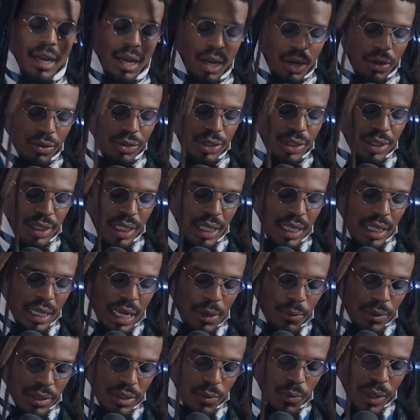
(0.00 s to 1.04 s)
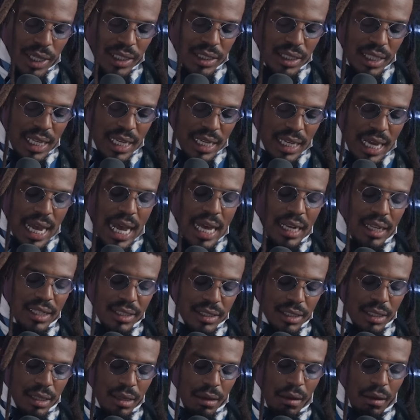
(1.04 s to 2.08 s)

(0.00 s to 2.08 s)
Oh shit, I went to Westlake College.